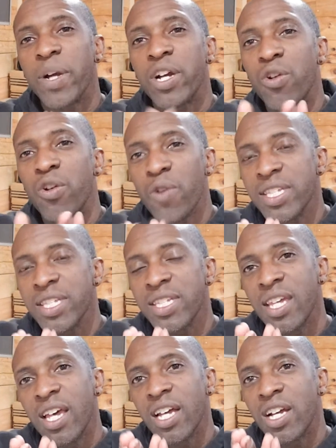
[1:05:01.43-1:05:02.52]
Chris
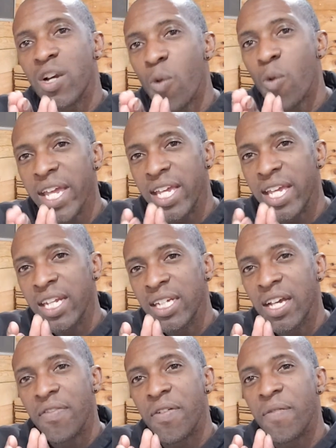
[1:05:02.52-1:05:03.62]
Queen
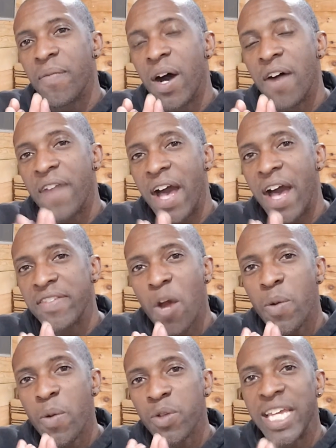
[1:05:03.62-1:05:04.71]
from Five Star
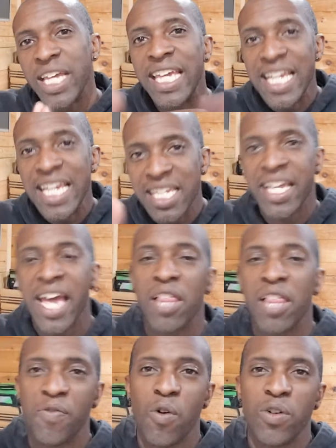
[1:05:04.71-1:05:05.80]
Window Tint, he's in
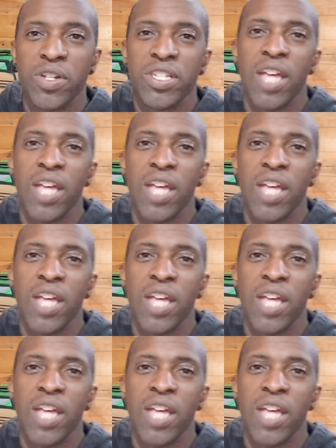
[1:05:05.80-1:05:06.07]
California.